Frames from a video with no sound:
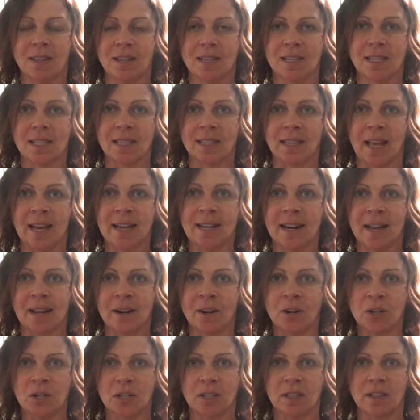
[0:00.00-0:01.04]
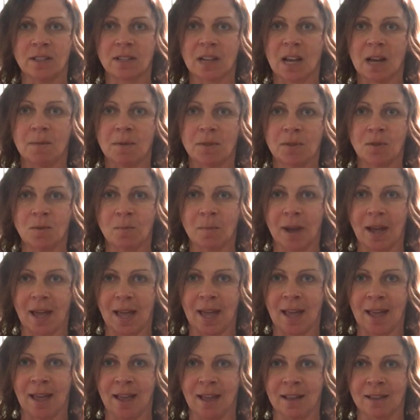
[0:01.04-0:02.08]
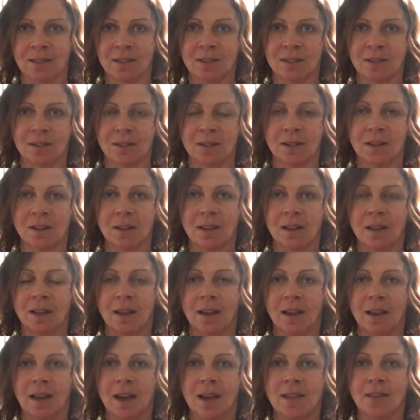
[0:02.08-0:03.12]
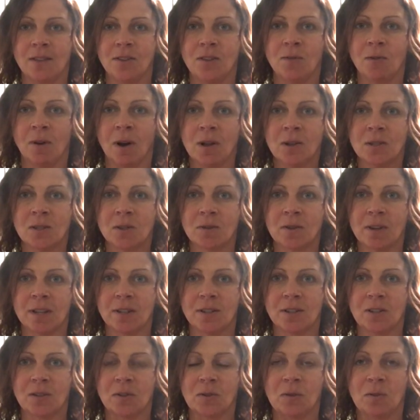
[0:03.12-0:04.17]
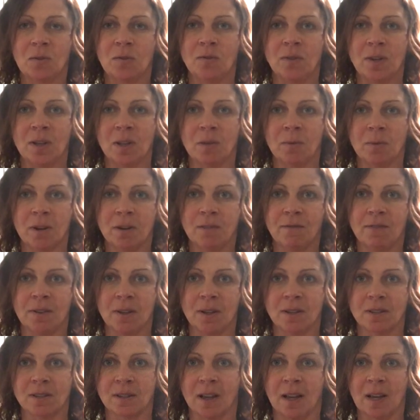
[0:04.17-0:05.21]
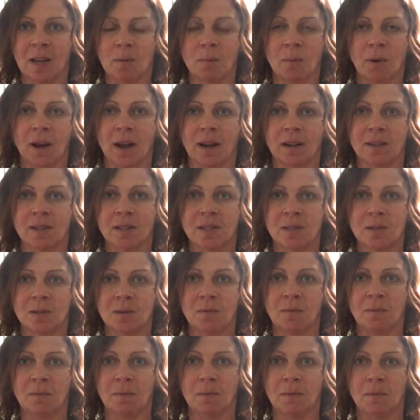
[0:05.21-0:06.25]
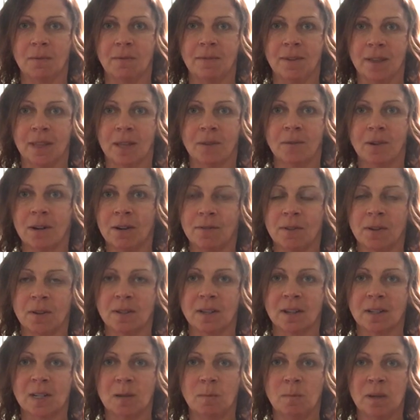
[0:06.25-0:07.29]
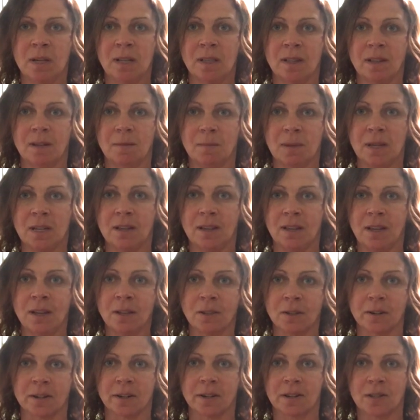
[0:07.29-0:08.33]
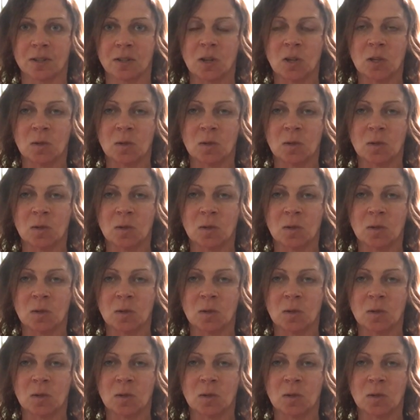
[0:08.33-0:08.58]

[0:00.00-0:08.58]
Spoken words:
this light energy that's coming through my hands. And then you also get to feel what it feels like, practice feeling what it feels like to be a healer.